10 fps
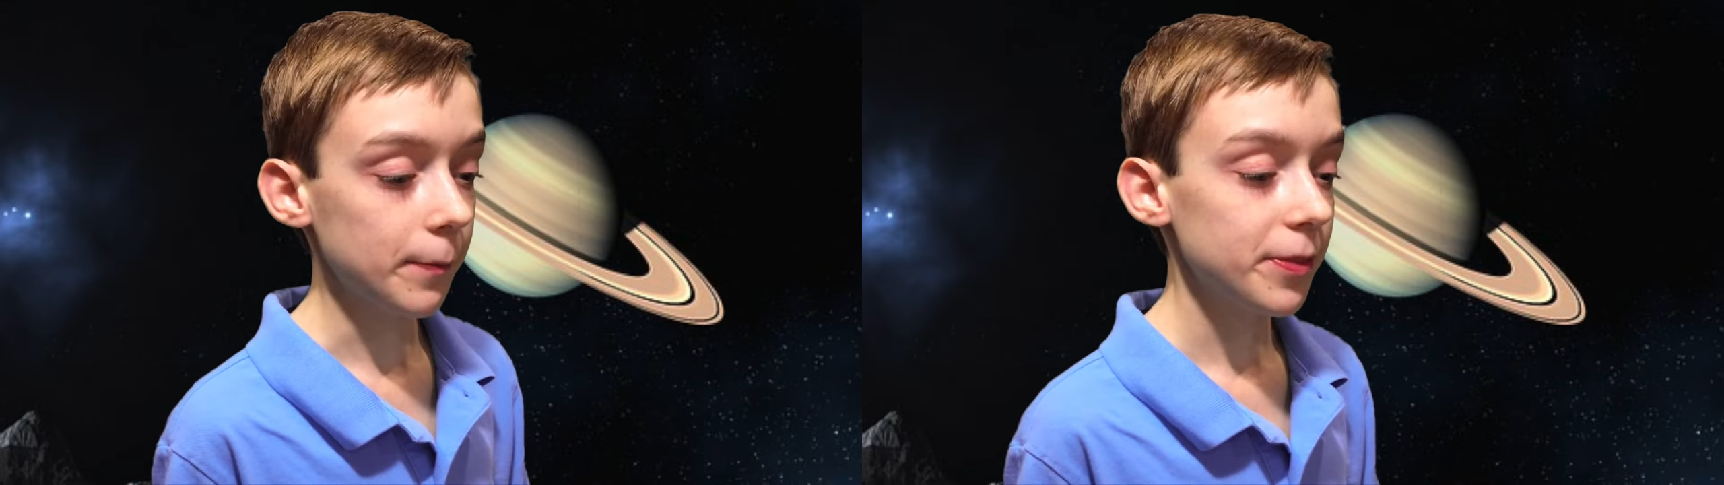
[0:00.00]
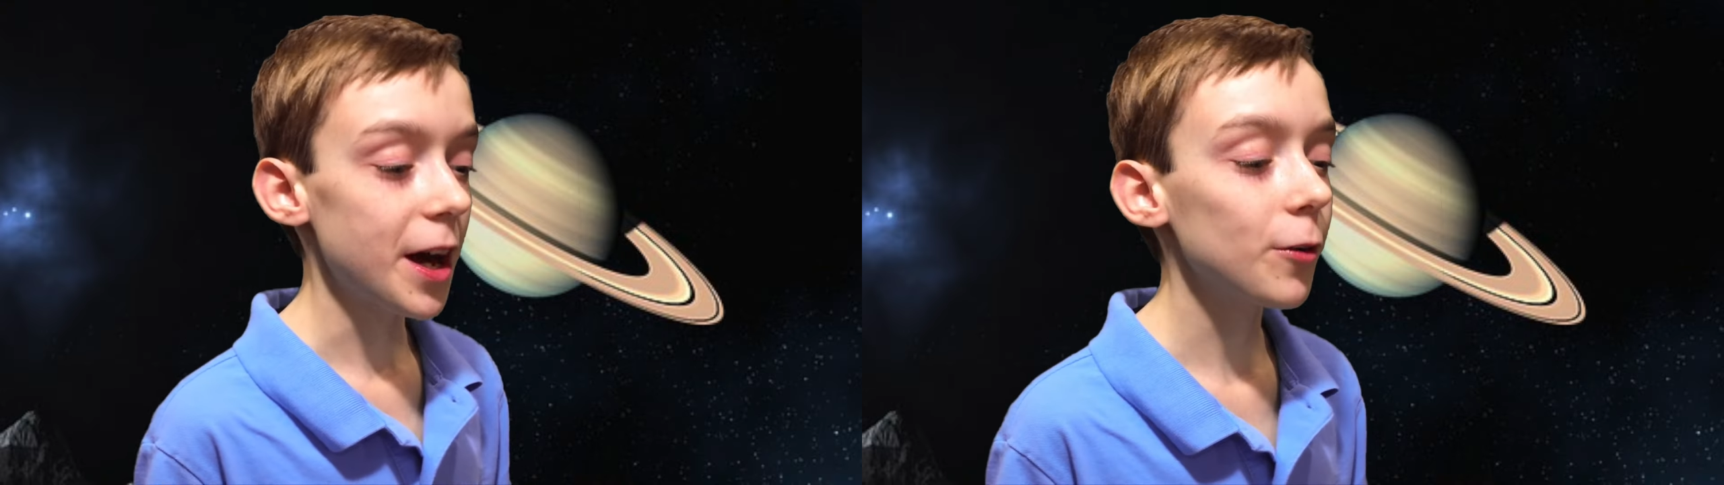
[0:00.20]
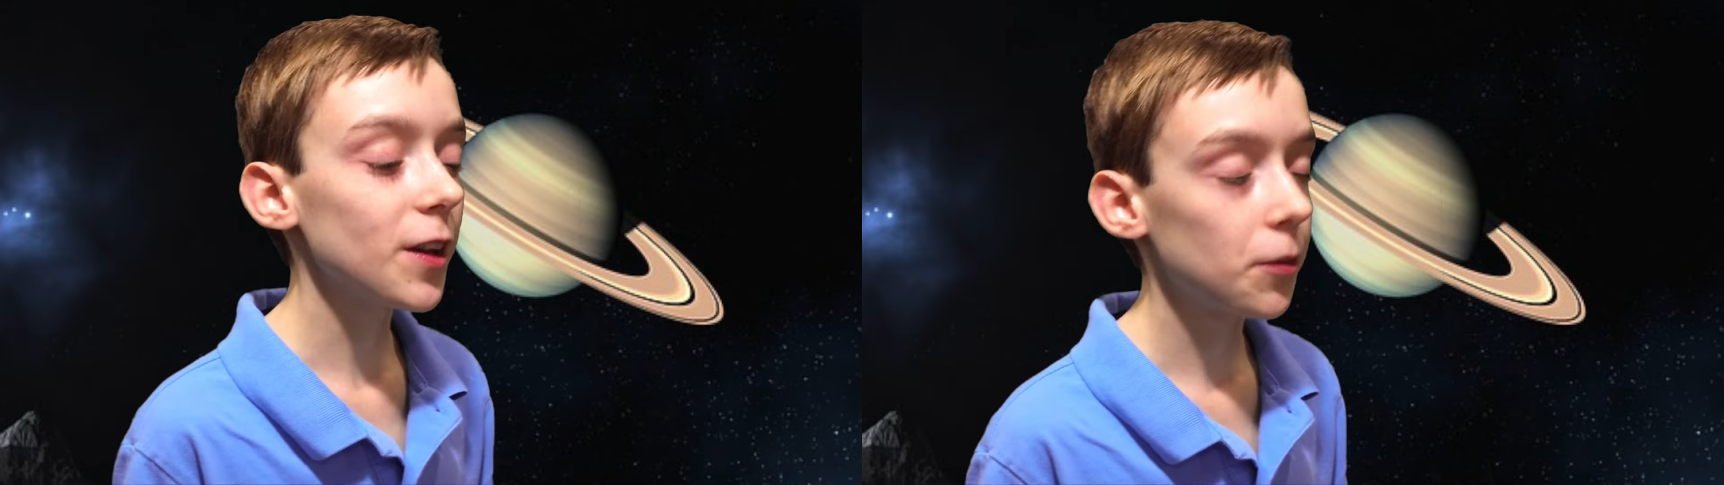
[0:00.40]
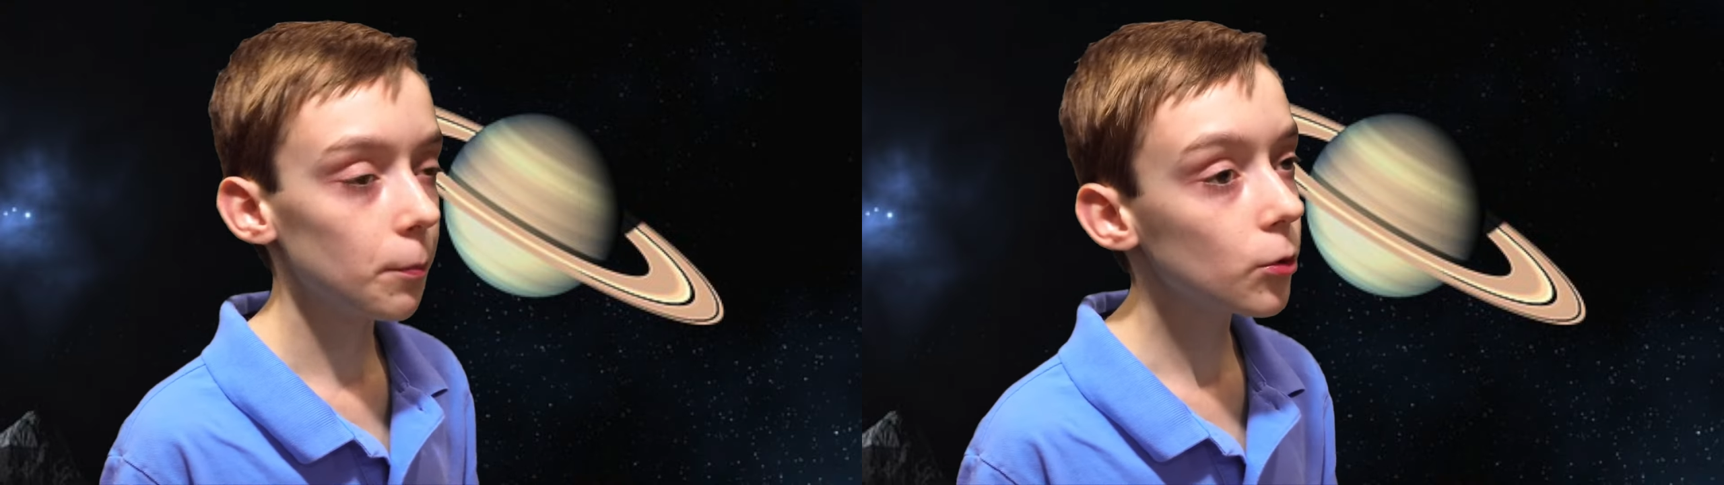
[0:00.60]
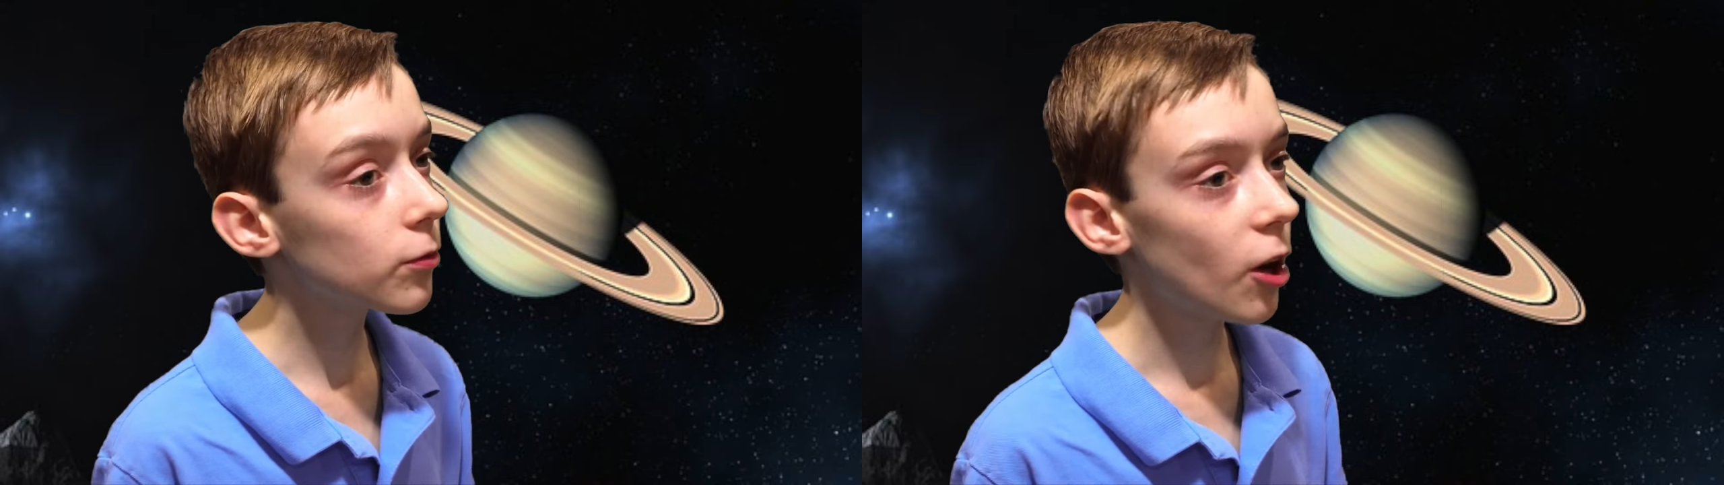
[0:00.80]
Now let's
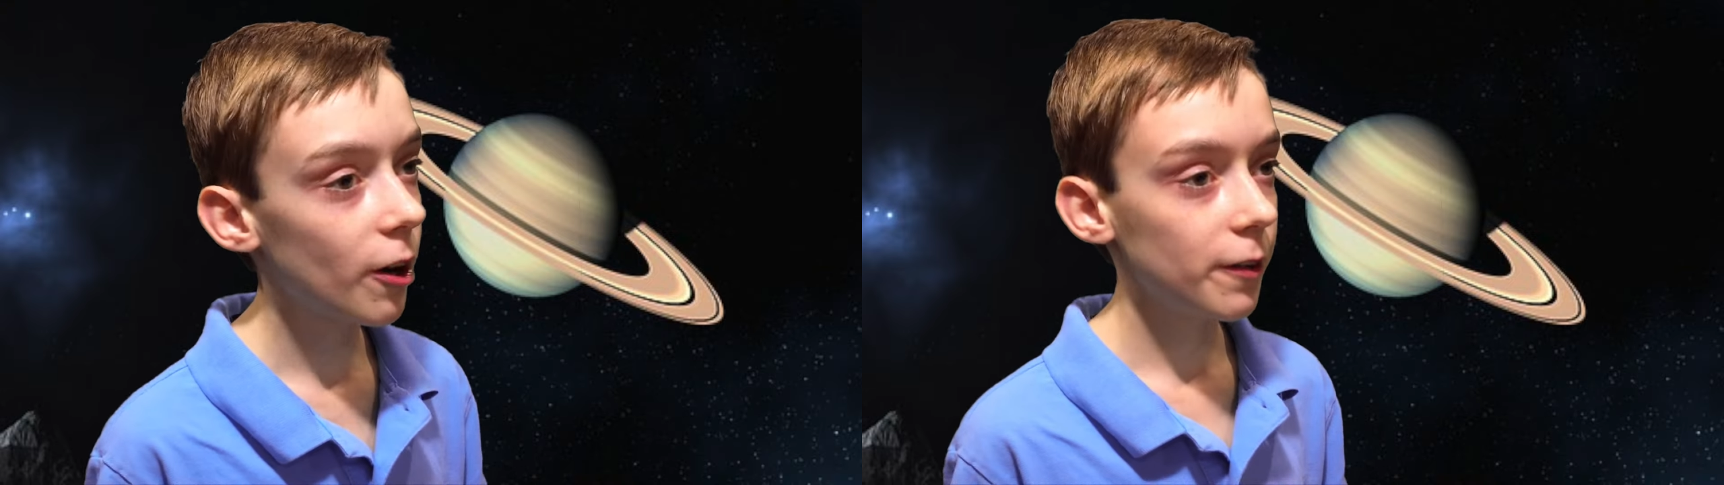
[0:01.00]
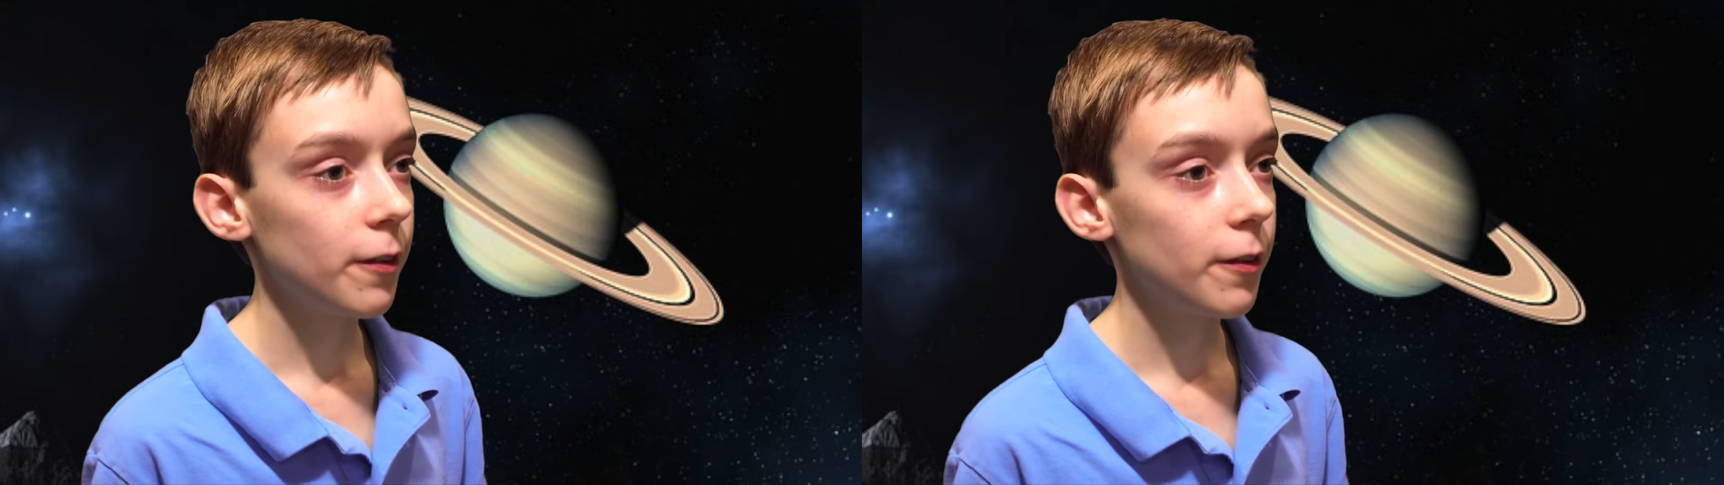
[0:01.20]
move on